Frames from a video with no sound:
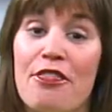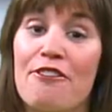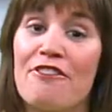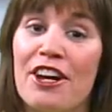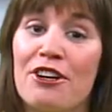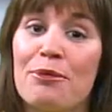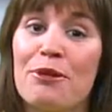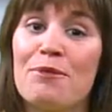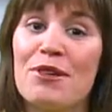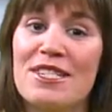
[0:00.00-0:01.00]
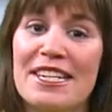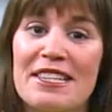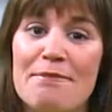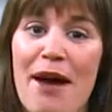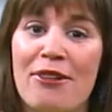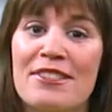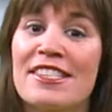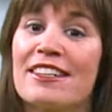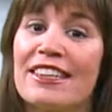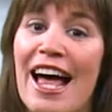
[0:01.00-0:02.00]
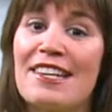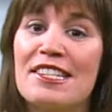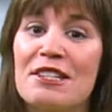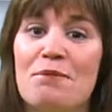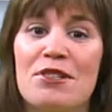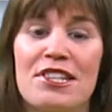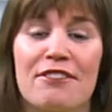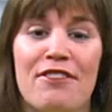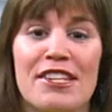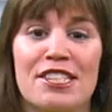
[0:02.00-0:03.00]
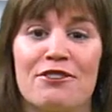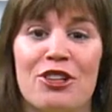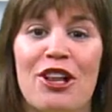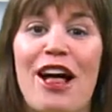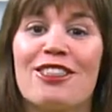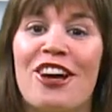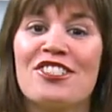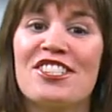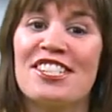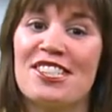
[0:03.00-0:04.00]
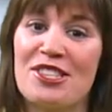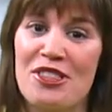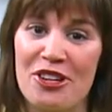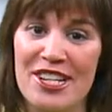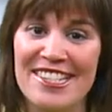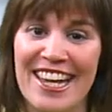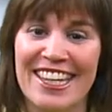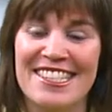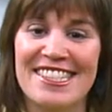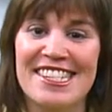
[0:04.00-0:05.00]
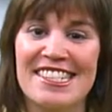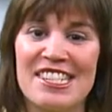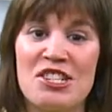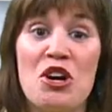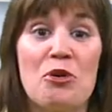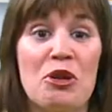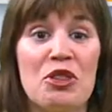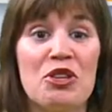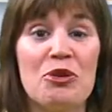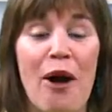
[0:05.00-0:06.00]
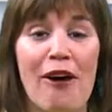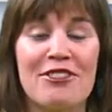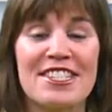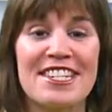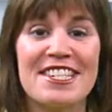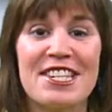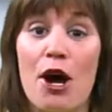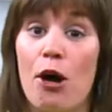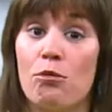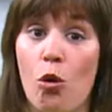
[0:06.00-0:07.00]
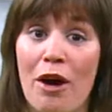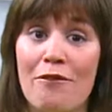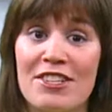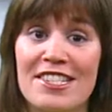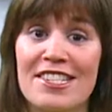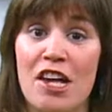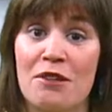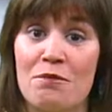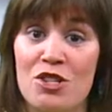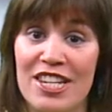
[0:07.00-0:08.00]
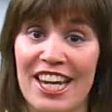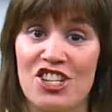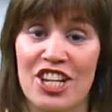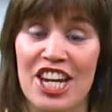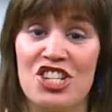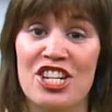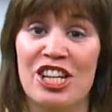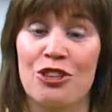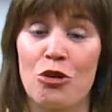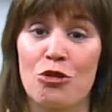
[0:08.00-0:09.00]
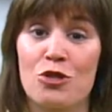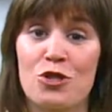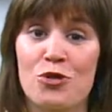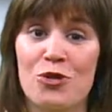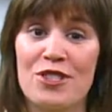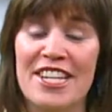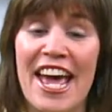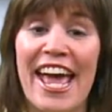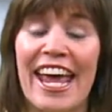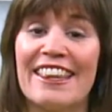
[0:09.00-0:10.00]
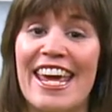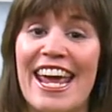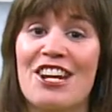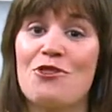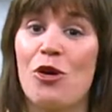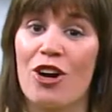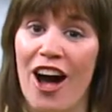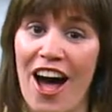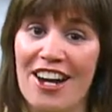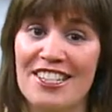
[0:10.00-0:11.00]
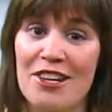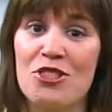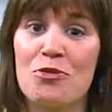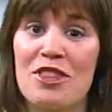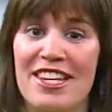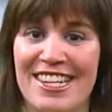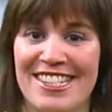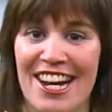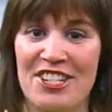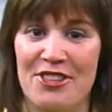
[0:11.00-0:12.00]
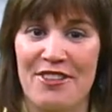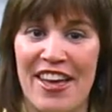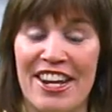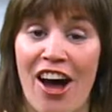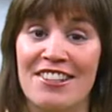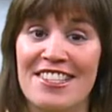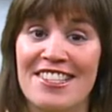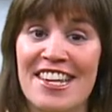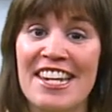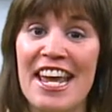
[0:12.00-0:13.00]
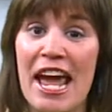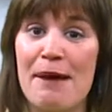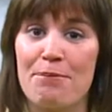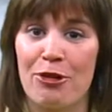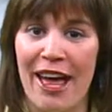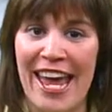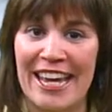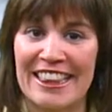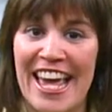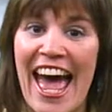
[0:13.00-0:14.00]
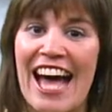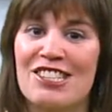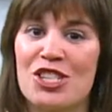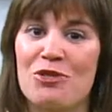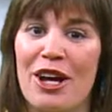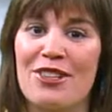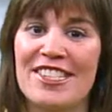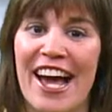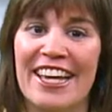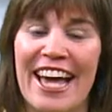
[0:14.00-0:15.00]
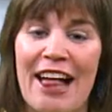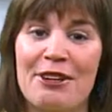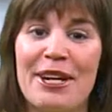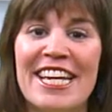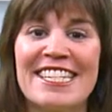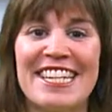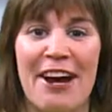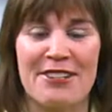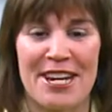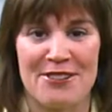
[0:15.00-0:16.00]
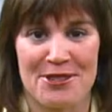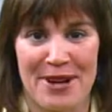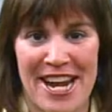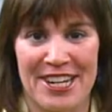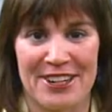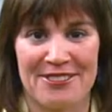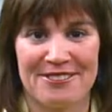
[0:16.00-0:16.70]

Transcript: The venerable Music in the Mountains Classic Music Festival launches its 32nd season with new offices, more emphasis on music education in local schools, and the annual Cocktails with the Conductor event on Sunday, April 8th at Sorrel Sky Gallery in downtown Durango.